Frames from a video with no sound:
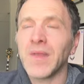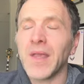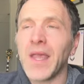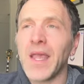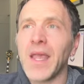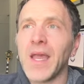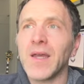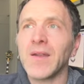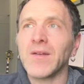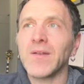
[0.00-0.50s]

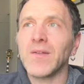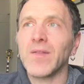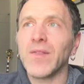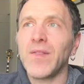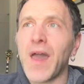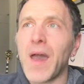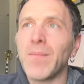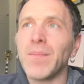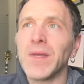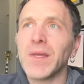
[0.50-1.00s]
And
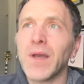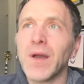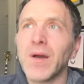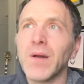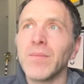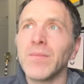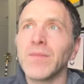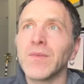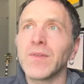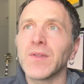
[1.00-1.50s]
that
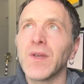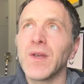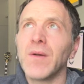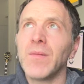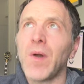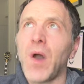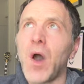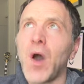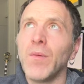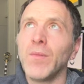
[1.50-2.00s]
becomes
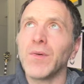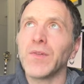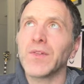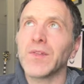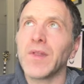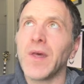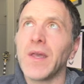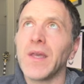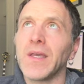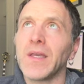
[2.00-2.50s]

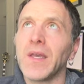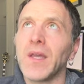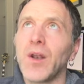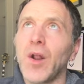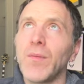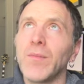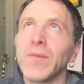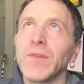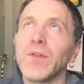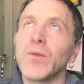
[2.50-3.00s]
almost like
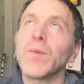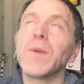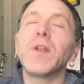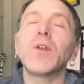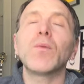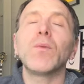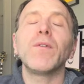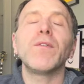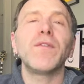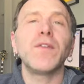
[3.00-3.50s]
the
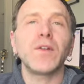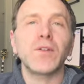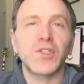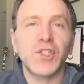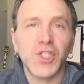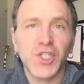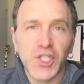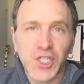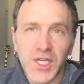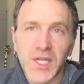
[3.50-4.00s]
reader will feel
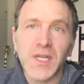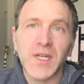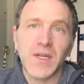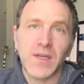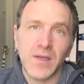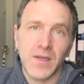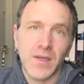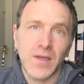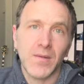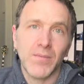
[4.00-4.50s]

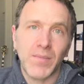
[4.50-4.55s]
cheated